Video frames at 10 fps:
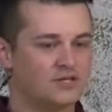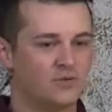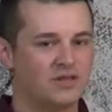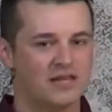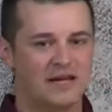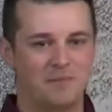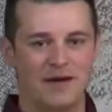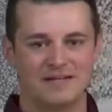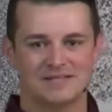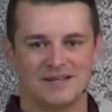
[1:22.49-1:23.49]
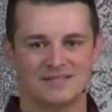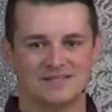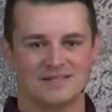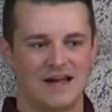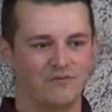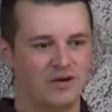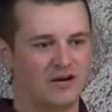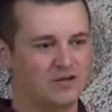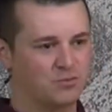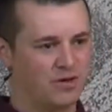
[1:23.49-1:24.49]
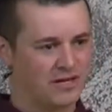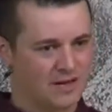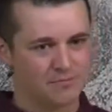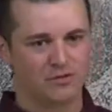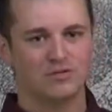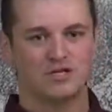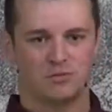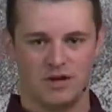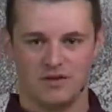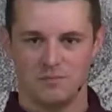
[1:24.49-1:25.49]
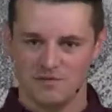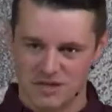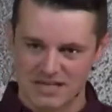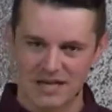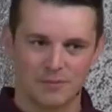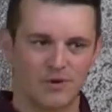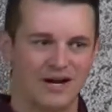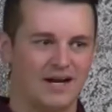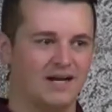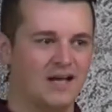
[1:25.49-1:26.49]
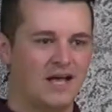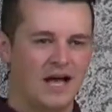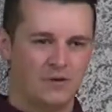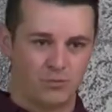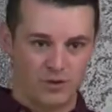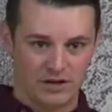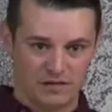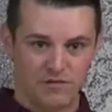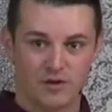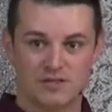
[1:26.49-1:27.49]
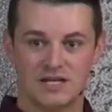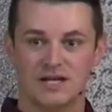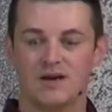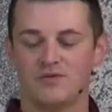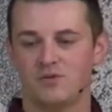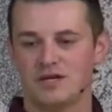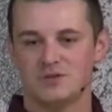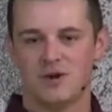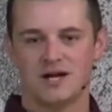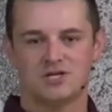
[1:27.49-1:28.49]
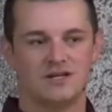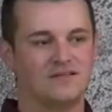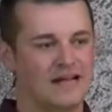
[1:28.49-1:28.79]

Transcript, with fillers: So we think it makes sense every year as we come through this rhythm of celebrating and really focusing in on the resurrection.